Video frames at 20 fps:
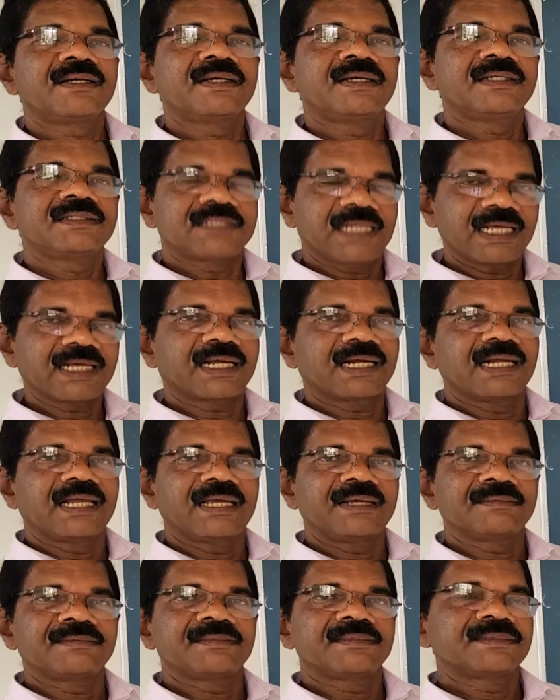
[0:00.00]

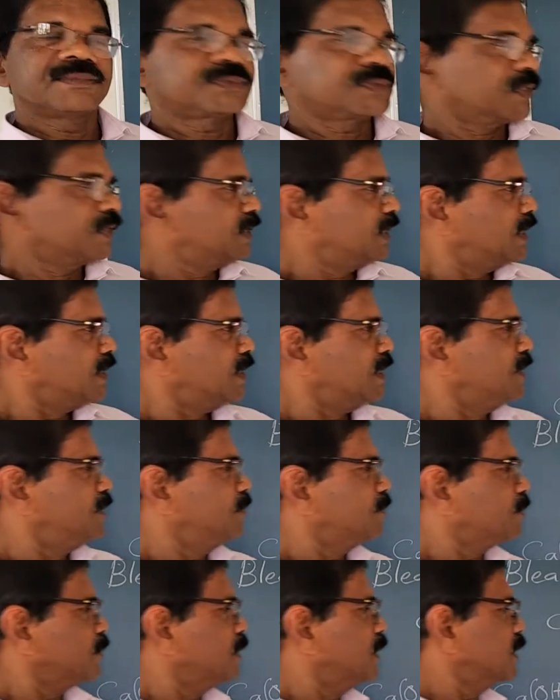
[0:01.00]
silicate. So near the
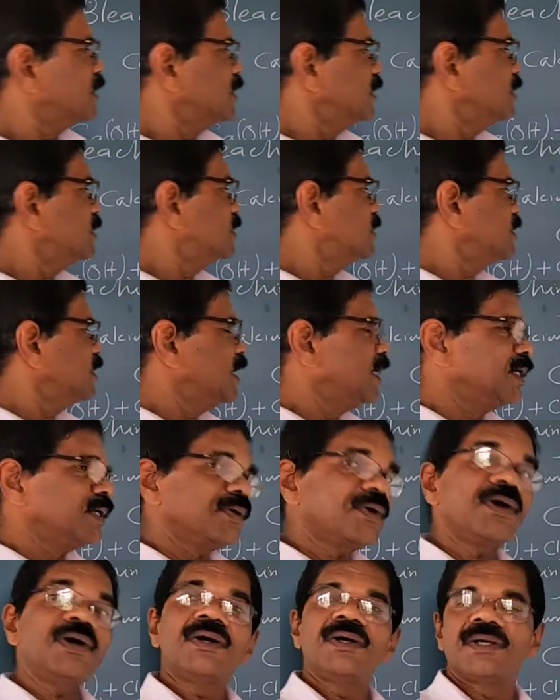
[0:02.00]
new product is
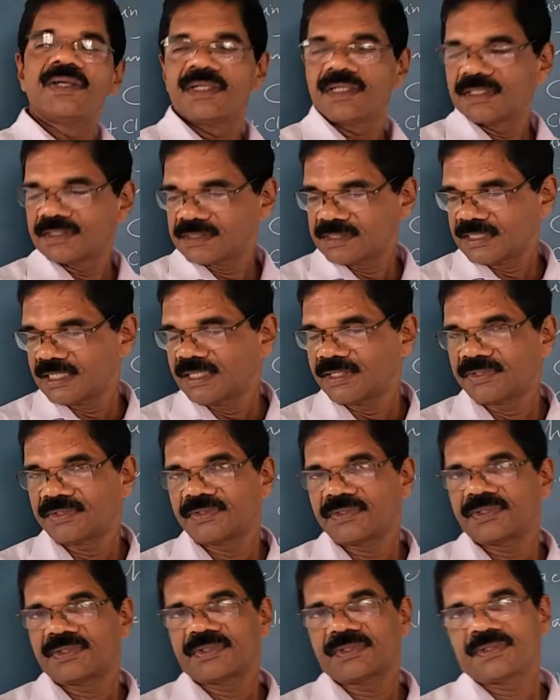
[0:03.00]
CaO, Cl2.
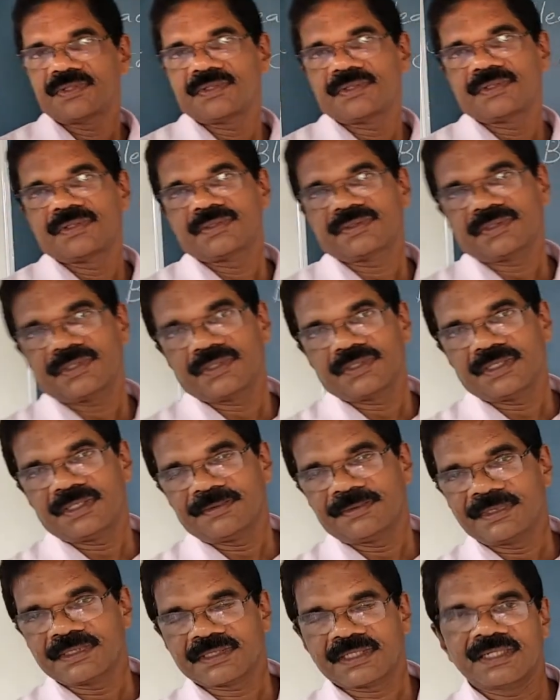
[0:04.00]
So you
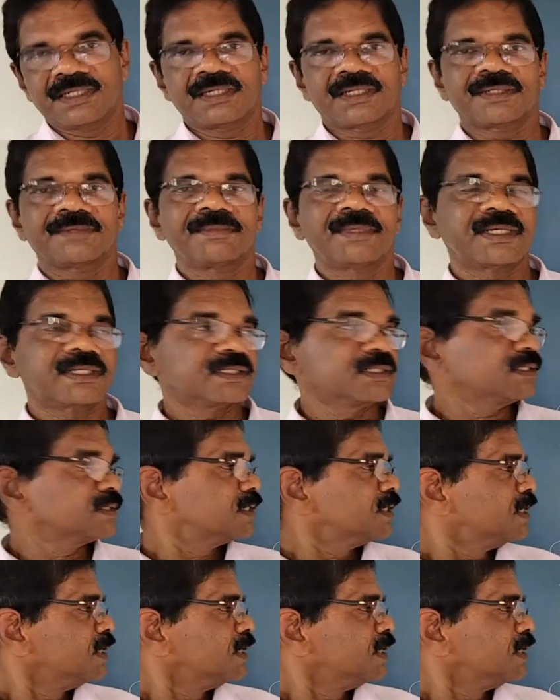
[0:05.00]
must remember this.